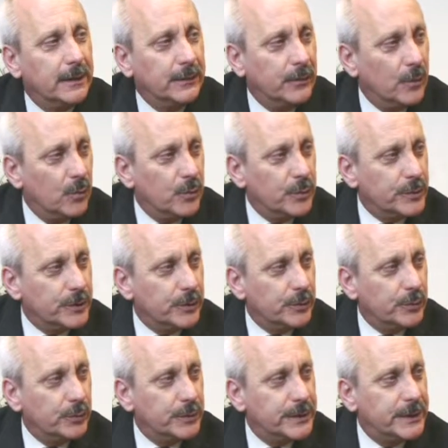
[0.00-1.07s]
those
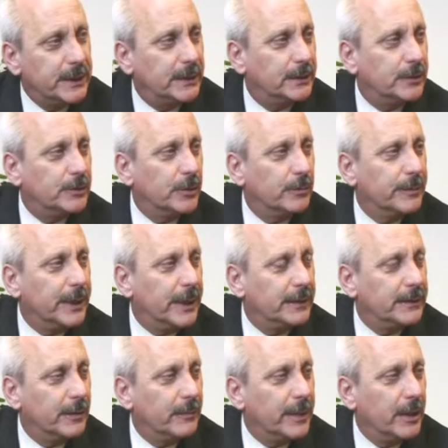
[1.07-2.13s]
who seek to
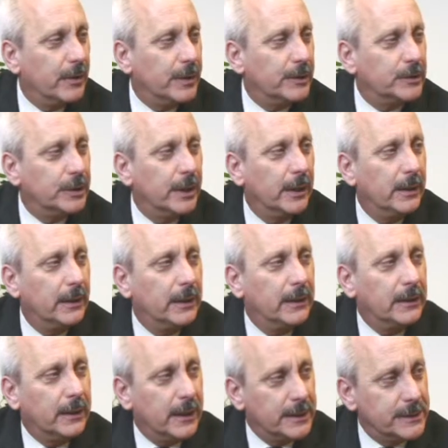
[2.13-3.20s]
terminate their marriage.
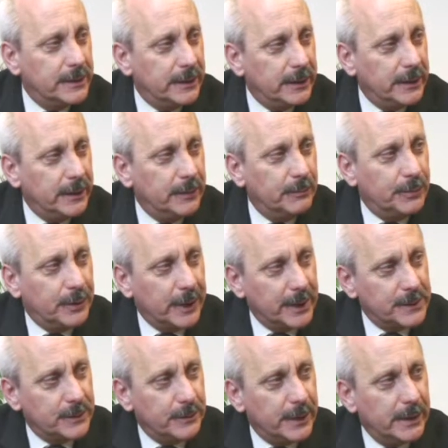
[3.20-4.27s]
Custody,
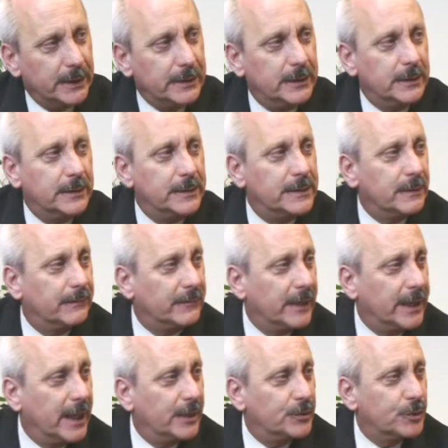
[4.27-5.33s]
placement, some
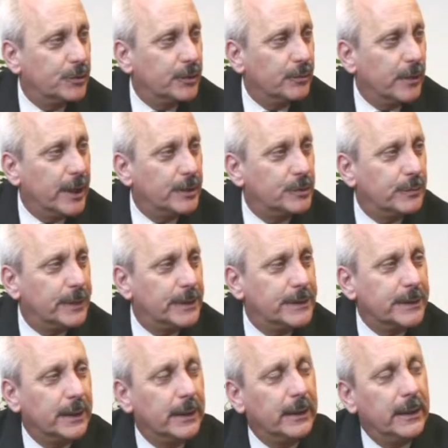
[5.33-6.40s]
financial
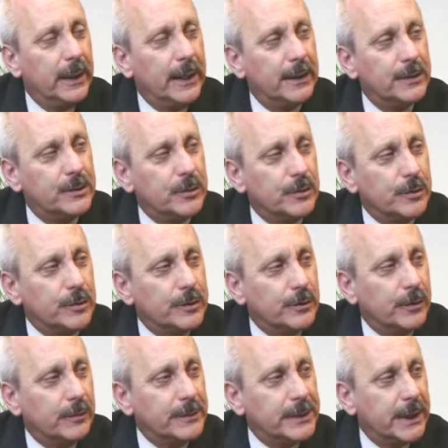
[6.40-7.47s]
arrangements, and in certain
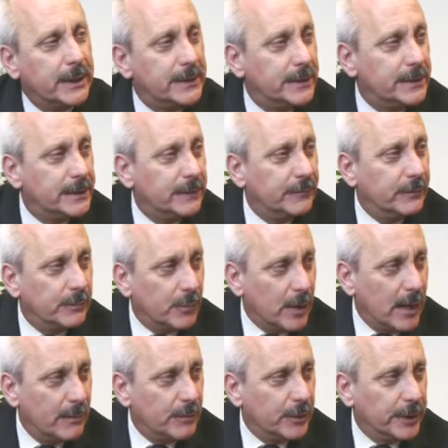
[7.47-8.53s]
circumstances even
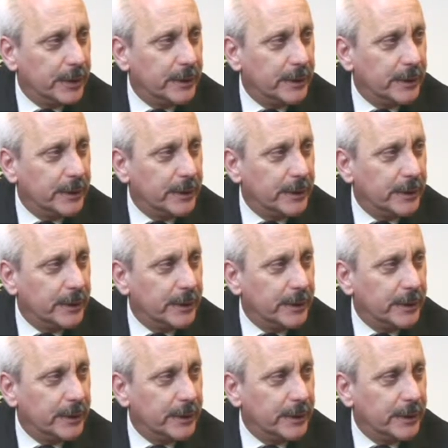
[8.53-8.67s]
property